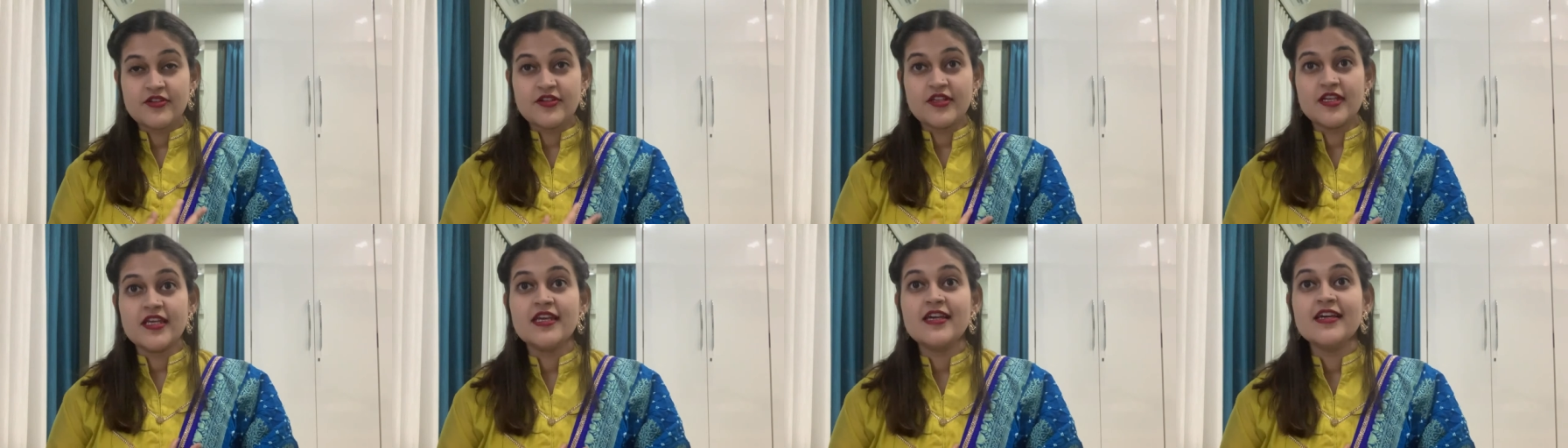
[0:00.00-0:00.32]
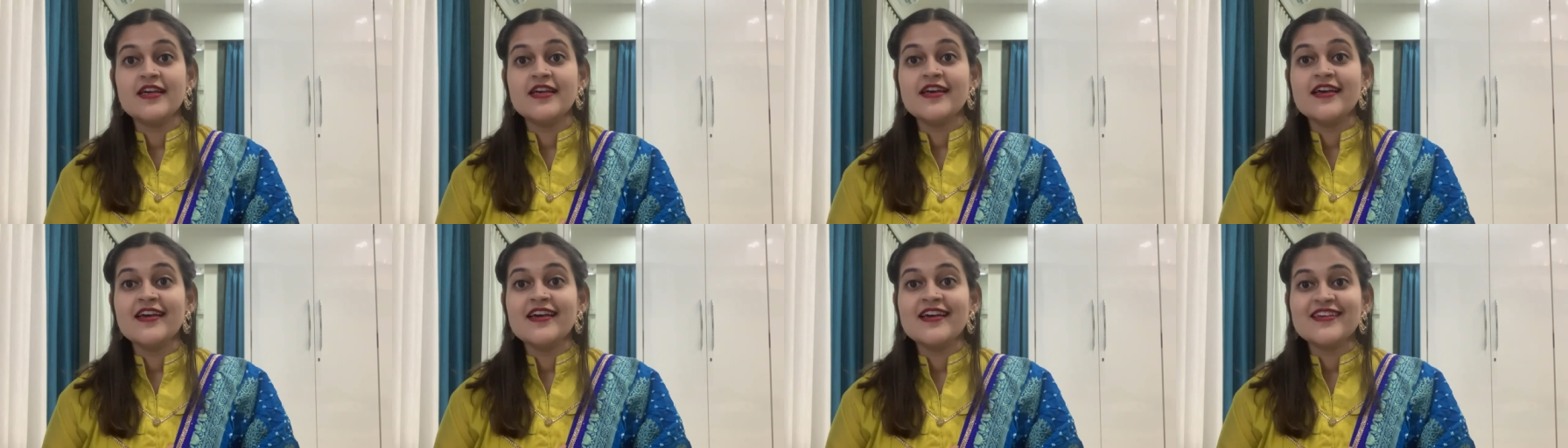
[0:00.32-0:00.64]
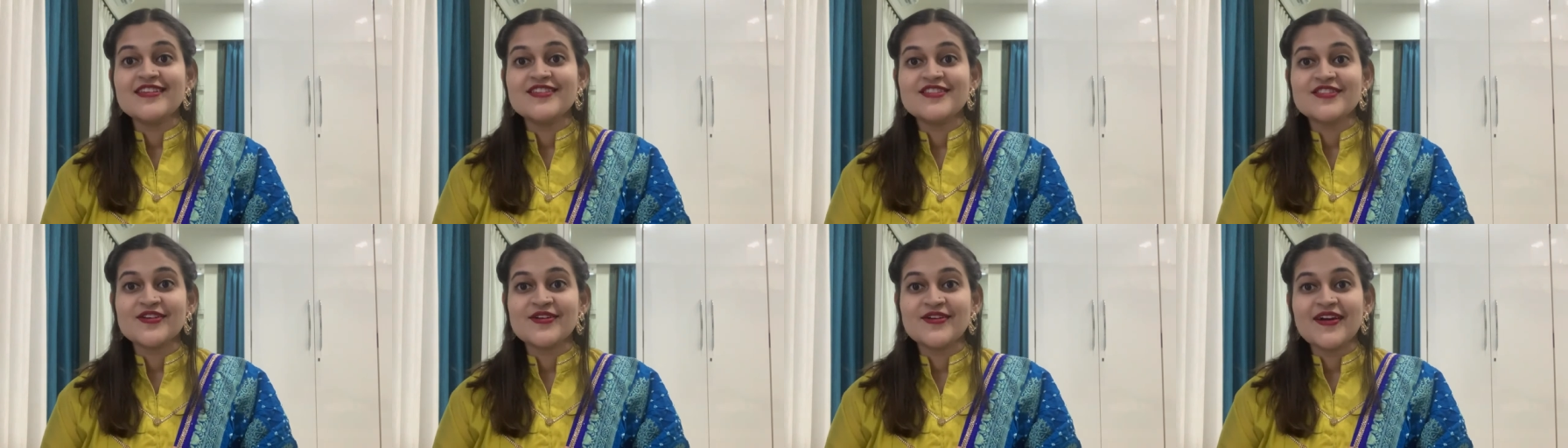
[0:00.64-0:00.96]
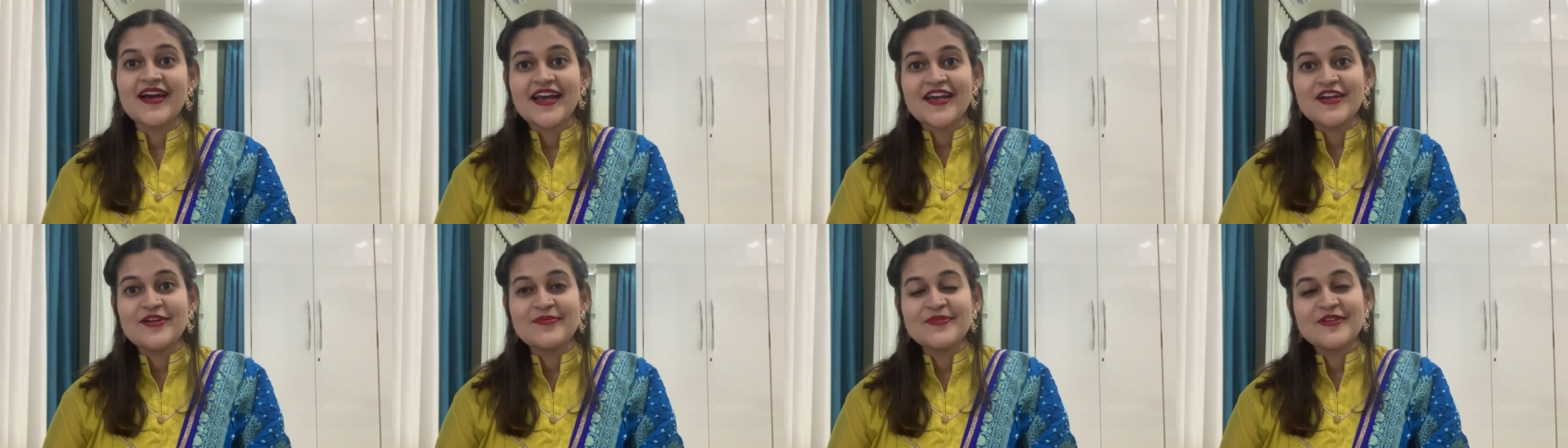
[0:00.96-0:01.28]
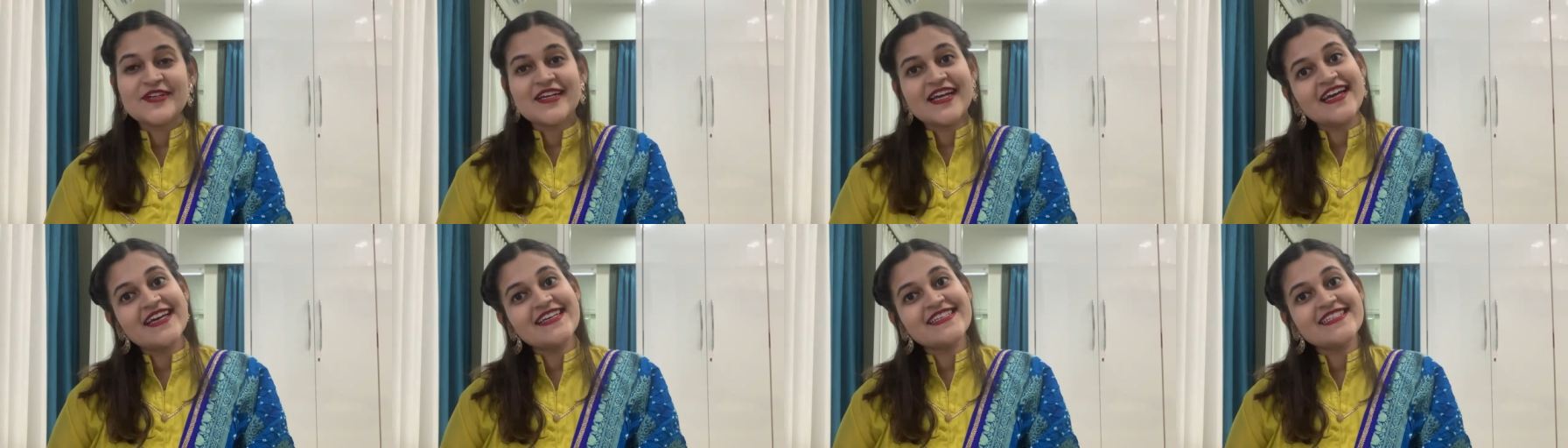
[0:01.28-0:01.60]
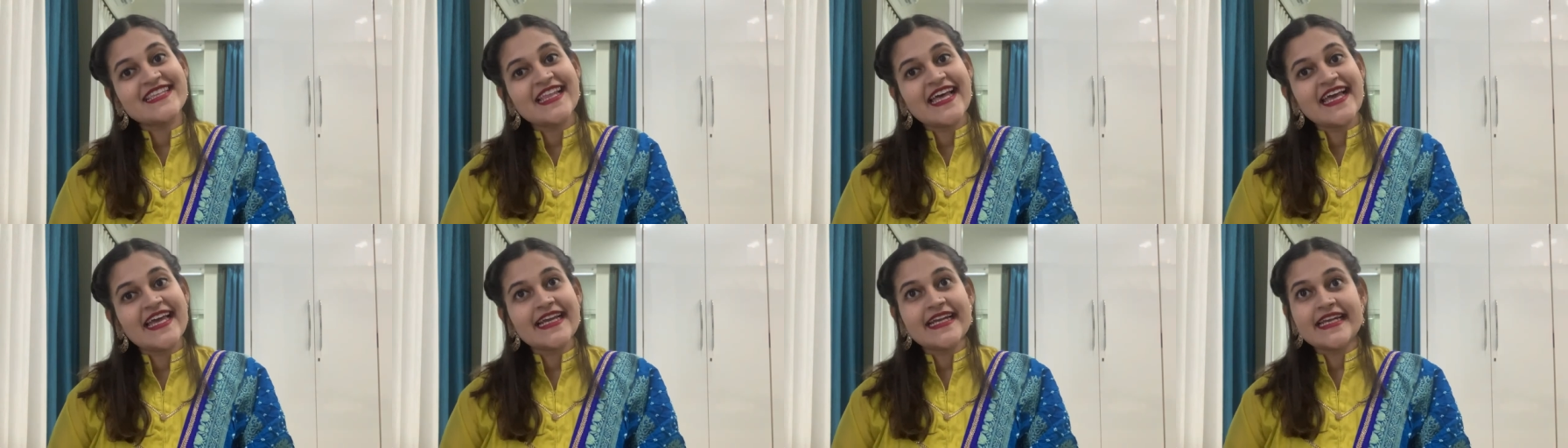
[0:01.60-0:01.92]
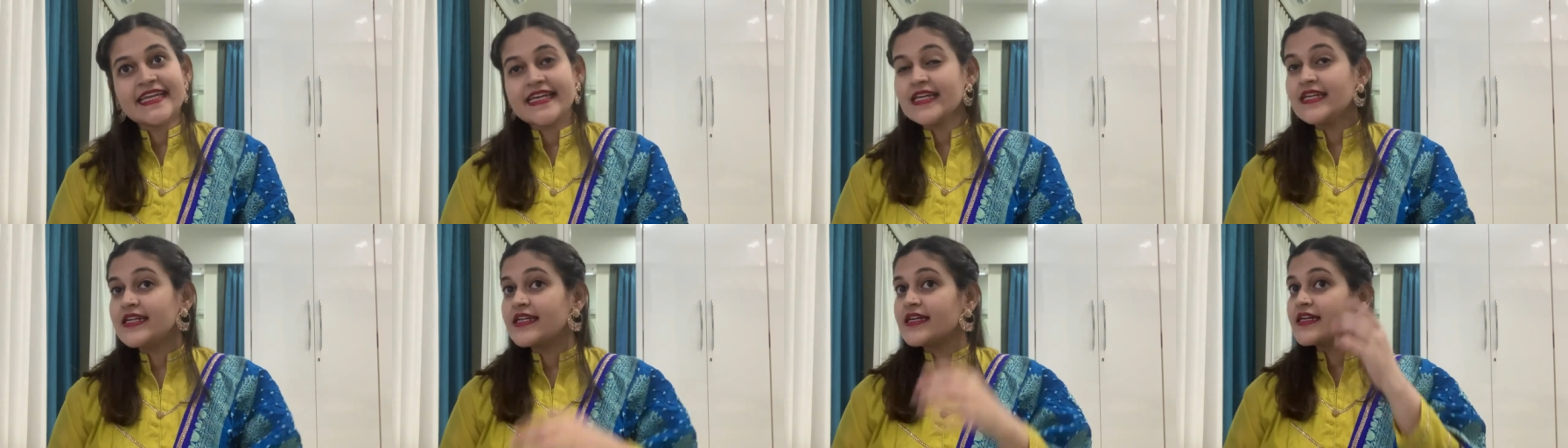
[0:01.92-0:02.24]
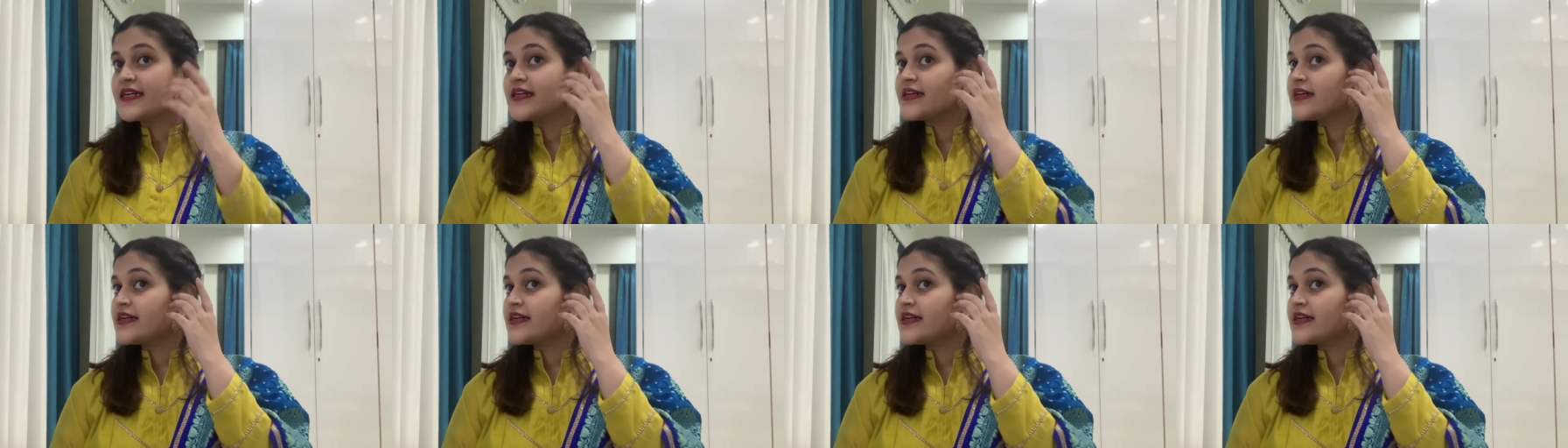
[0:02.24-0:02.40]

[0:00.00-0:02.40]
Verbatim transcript: three. So I hope you guys liked it,